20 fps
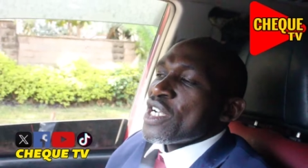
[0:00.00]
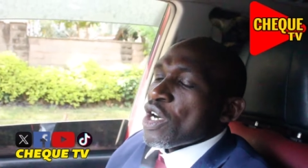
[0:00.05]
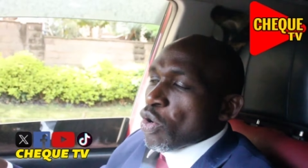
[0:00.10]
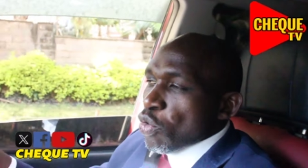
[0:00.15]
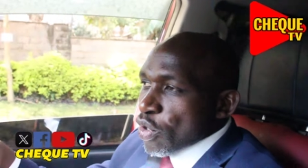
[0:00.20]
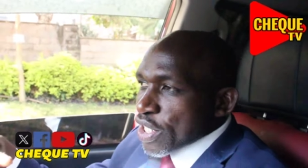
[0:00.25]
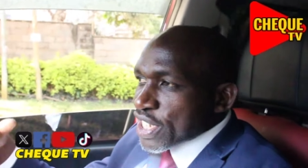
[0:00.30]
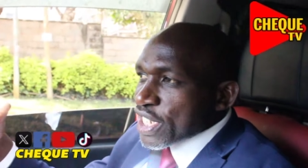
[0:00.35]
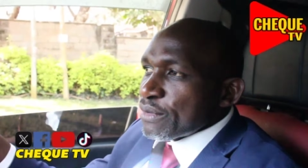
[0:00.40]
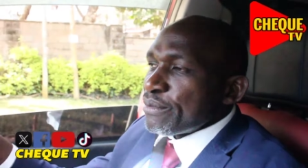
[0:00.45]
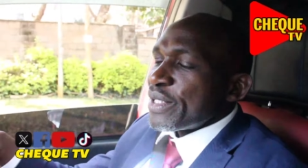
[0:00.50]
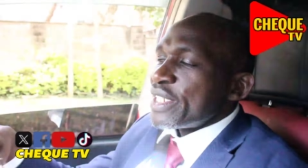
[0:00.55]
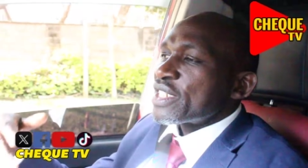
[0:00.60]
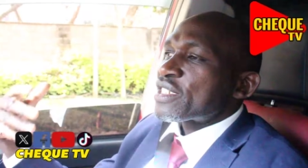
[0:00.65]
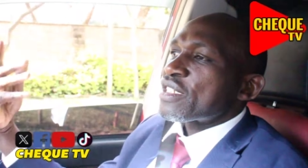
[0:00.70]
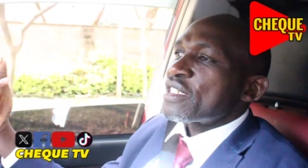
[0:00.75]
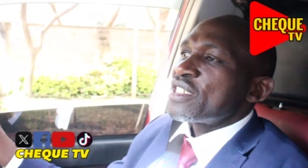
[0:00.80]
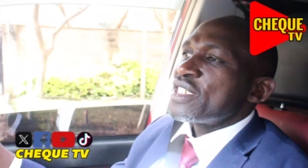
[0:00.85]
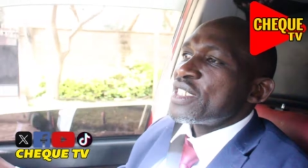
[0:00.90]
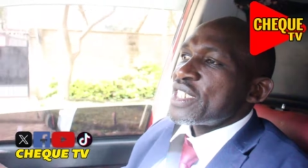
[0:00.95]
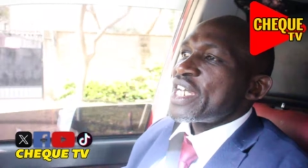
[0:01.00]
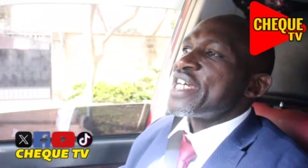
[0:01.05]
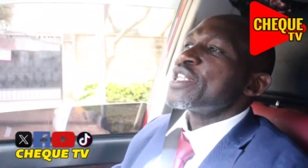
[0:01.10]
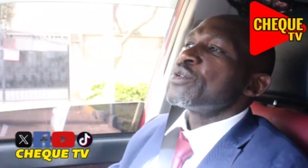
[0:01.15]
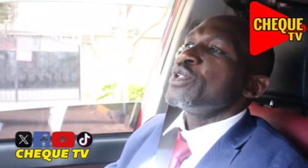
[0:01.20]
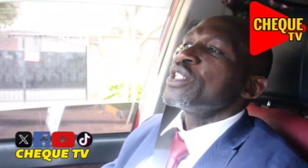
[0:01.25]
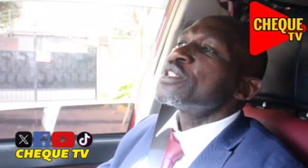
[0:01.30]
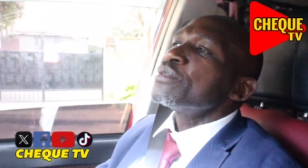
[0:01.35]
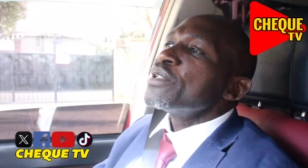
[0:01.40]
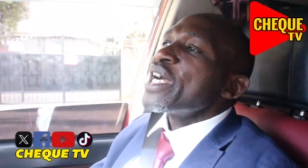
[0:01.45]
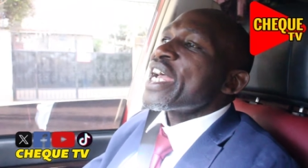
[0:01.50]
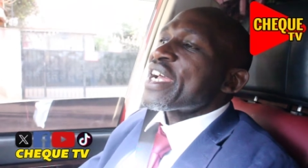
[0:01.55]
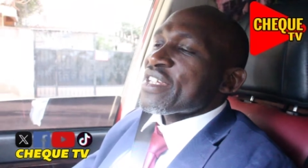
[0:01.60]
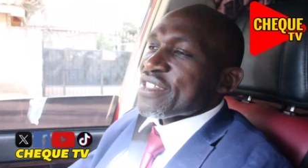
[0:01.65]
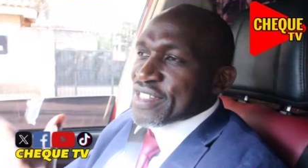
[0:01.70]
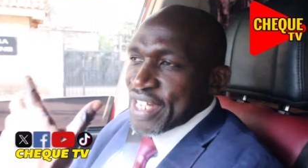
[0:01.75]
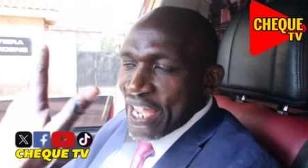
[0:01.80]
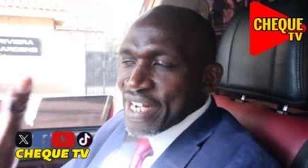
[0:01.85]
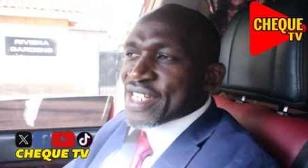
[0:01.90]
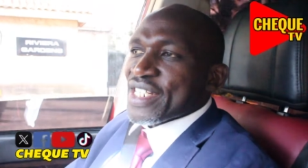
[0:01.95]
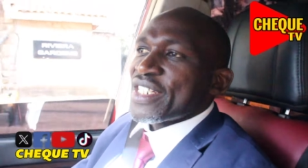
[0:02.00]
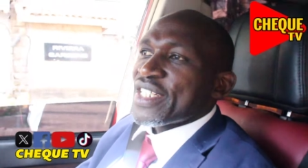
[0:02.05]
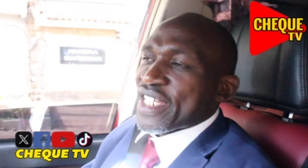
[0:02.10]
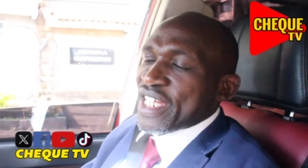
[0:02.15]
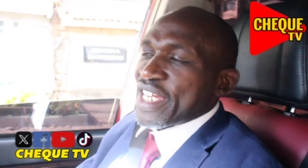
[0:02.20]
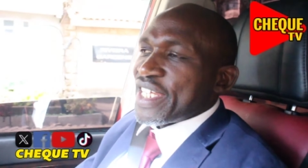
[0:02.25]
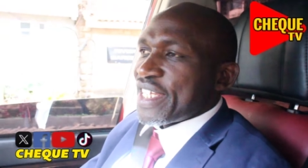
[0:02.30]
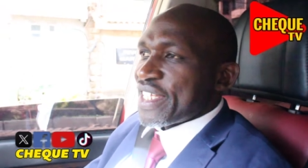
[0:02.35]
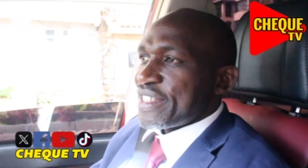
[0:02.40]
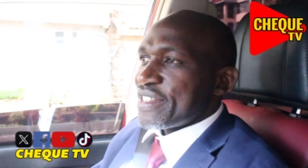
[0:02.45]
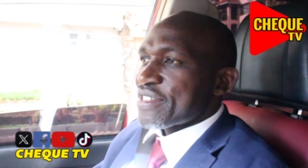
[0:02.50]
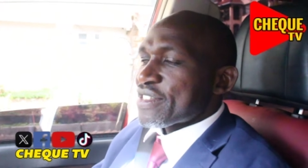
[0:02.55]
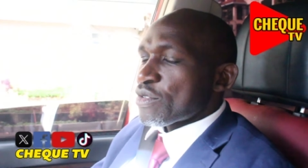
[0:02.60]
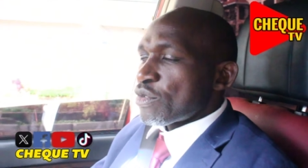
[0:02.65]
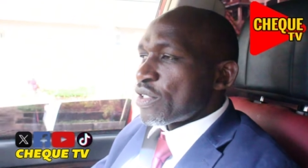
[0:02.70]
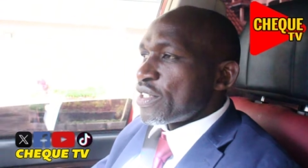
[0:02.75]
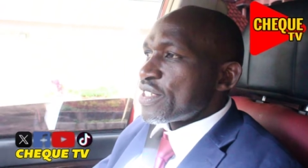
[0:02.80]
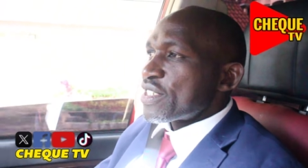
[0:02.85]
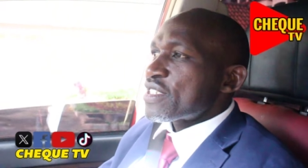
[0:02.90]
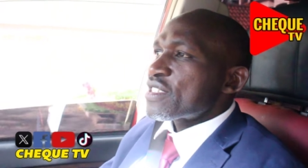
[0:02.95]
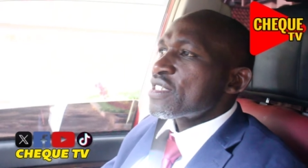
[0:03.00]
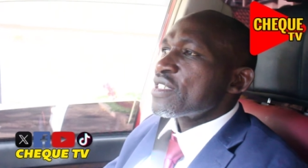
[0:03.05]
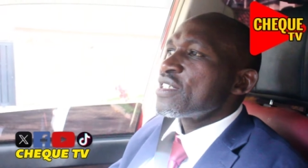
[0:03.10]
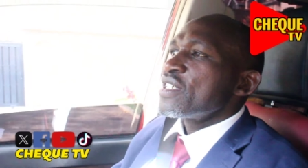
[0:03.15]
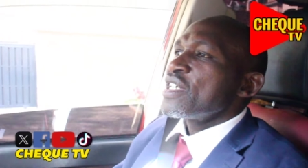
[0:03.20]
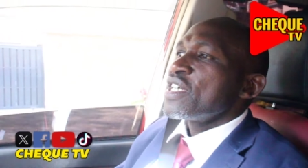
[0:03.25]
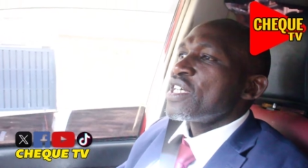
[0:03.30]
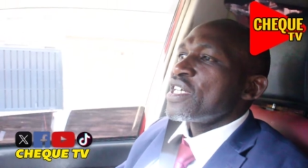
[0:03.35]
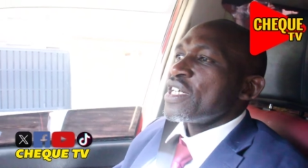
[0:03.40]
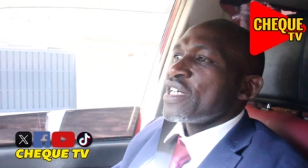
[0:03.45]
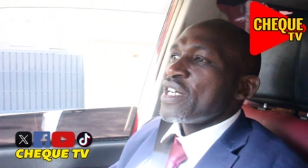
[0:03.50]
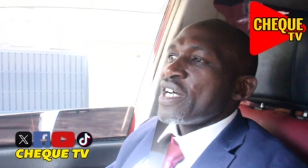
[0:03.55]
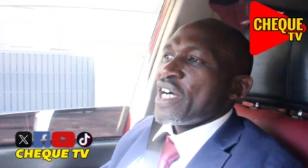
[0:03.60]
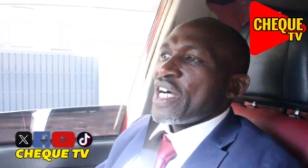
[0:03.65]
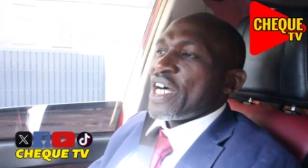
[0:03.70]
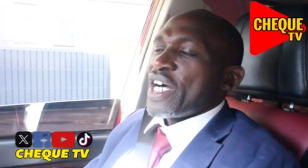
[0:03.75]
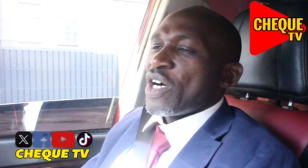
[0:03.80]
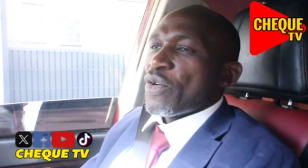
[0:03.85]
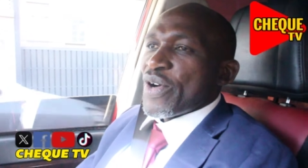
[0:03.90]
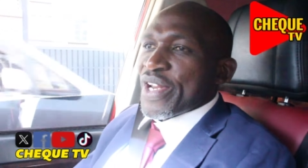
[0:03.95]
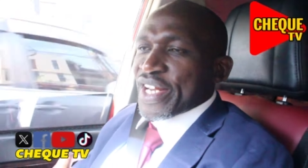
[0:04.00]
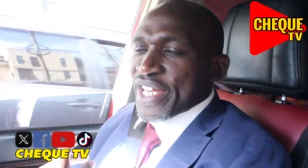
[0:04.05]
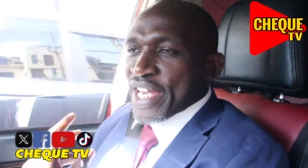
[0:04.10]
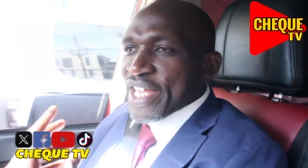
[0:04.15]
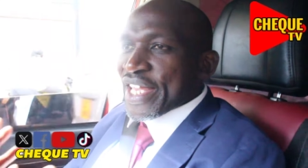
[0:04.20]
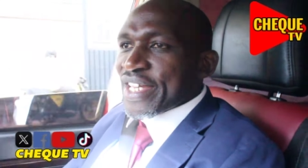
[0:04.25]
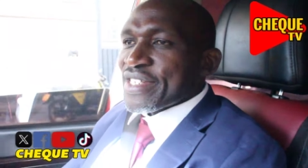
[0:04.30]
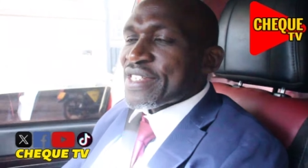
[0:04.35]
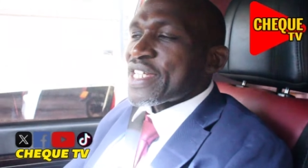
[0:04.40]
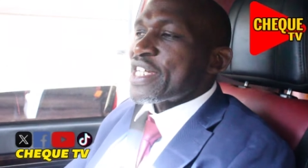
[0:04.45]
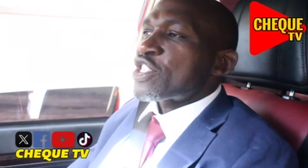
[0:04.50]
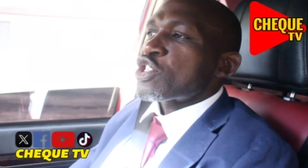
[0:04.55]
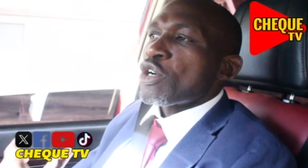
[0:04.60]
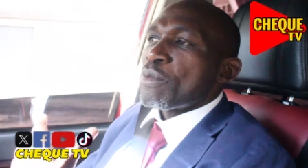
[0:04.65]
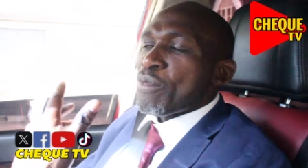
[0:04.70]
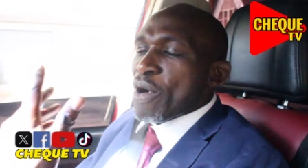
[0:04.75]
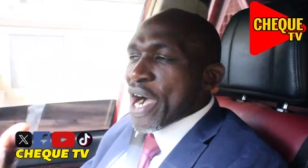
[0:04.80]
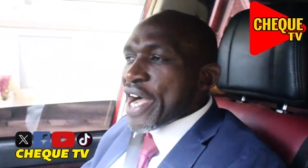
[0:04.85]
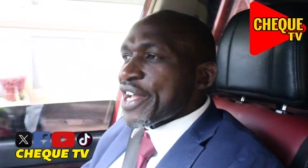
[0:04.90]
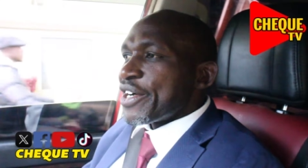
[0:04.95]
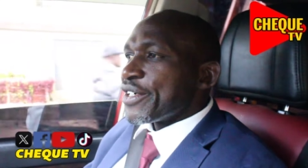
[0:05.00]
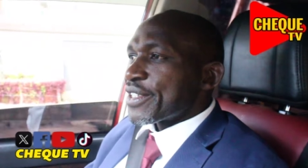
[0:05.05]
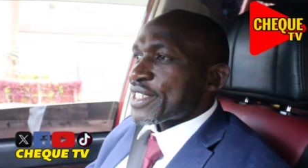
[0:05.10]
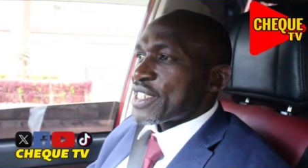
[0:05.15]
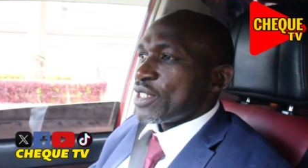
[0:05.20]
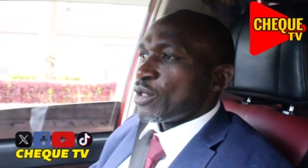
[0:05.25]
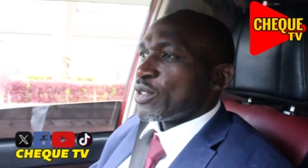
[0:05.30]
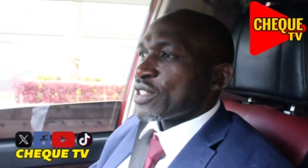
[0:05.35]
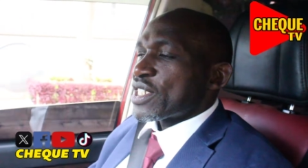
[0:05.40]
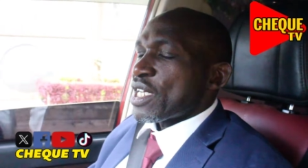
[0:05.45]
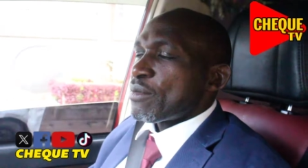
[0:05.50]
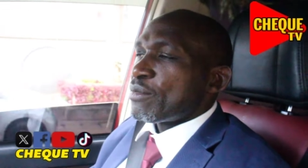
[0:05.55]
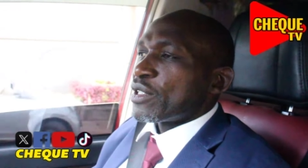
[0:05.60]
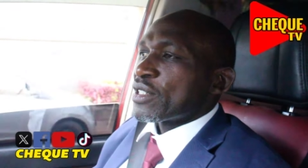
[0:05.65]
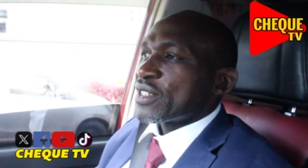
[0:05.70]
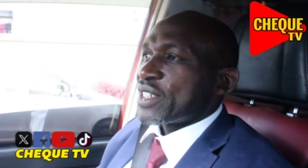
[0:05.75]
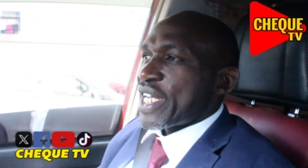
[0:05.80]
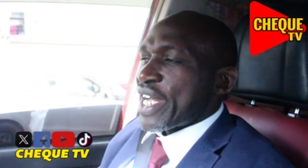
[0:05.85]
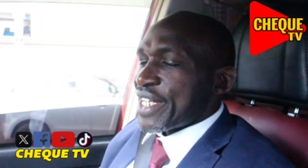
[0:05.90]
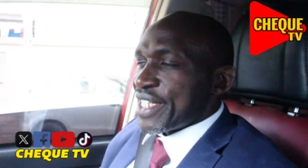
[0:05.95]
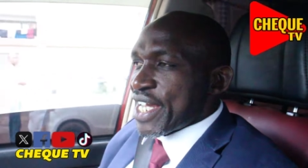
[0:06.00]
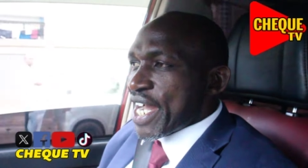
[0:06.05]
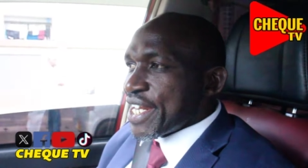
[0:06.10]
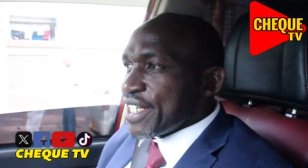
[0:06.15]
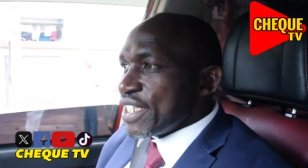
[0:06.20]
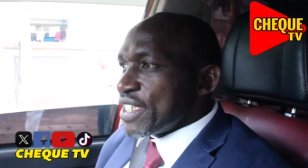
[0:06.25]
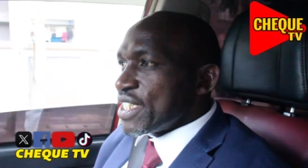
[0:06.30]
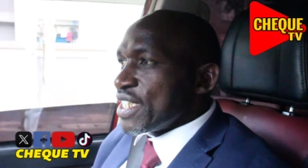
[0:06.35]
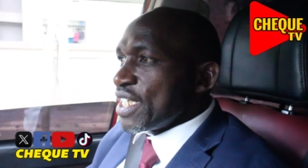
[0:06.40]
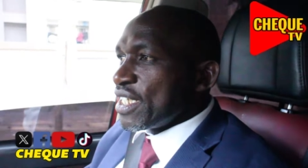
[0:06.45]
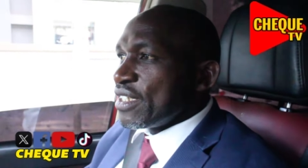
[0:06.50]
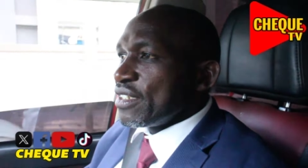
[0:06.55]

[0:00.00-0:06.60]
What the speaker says: What he mentioned in the end, which excited Kenyans, was when Kenya said Toboa Yote, was about the Adani deal,